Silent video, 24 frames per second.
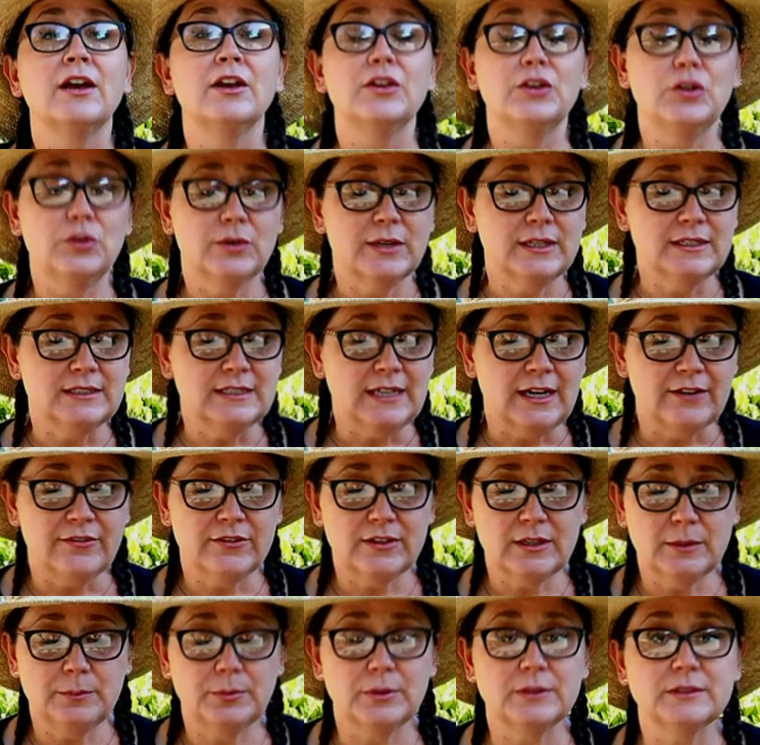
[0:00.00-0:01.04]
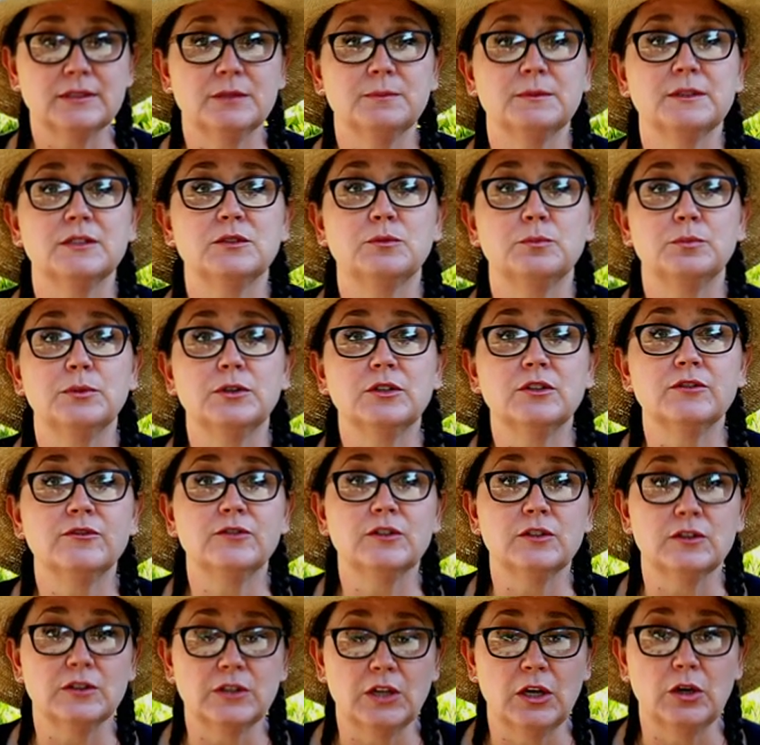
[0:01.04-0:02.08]
you can definitely put some of these
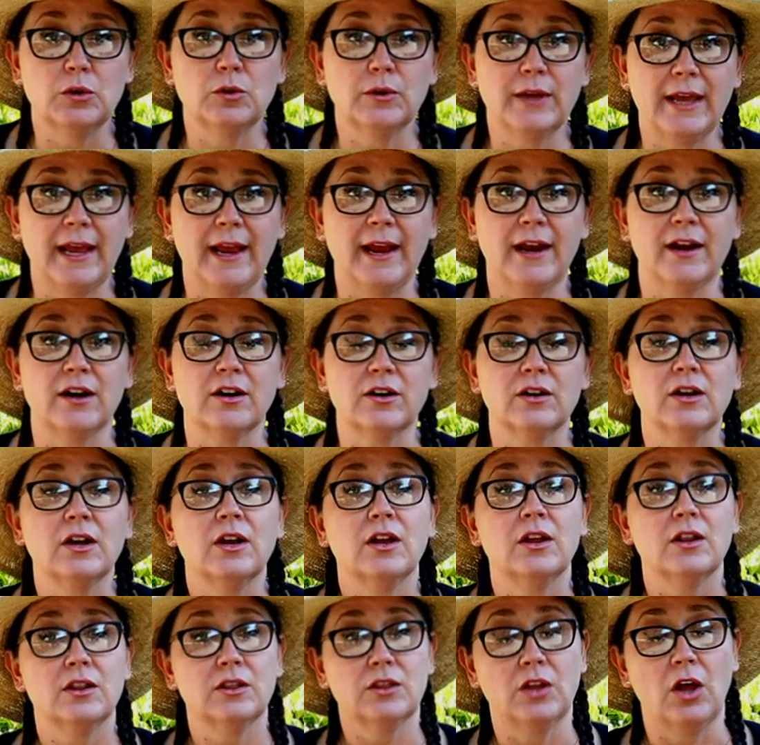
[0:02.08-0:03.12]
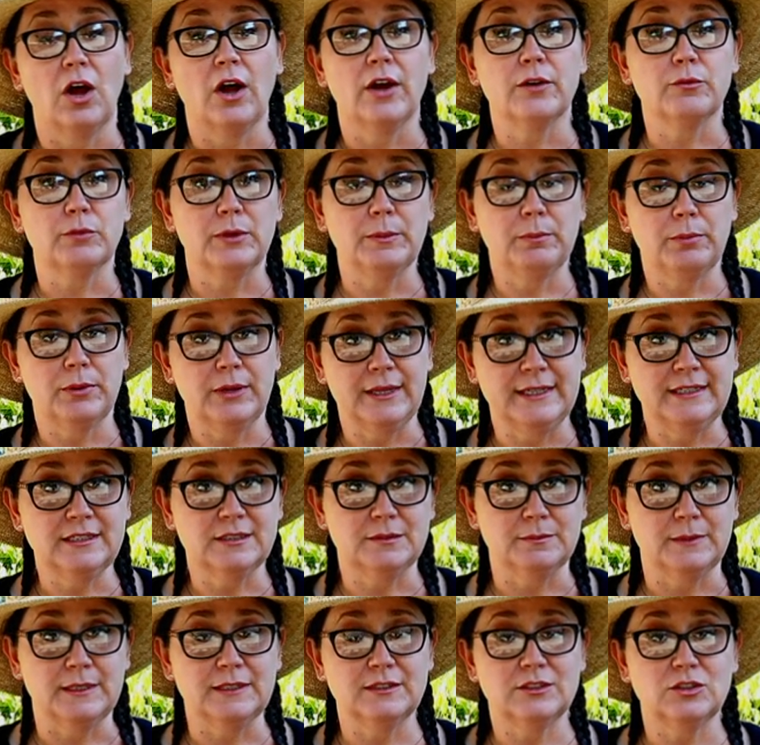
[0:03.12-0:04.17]
beautiful low care lawn
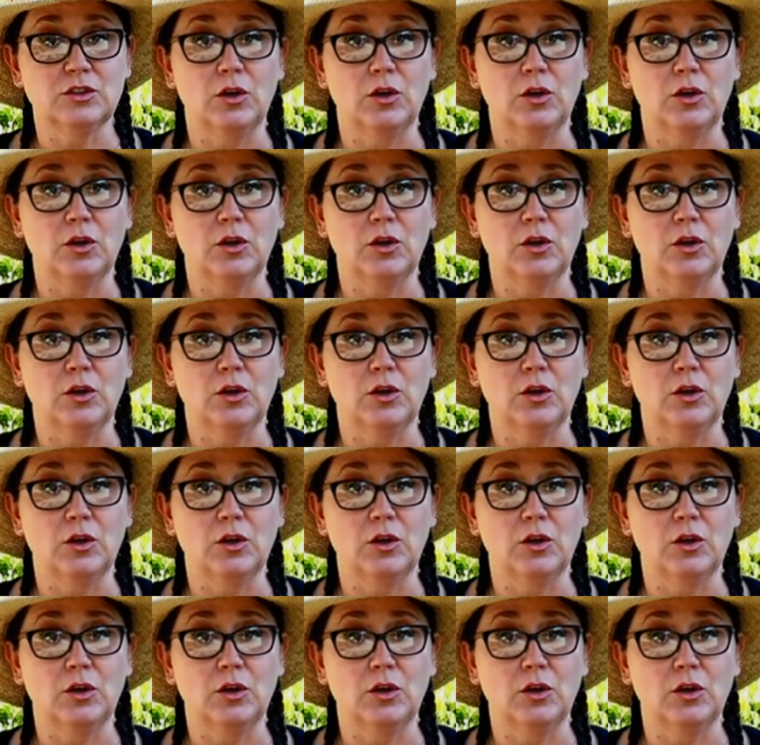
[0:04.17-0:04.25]
replacements.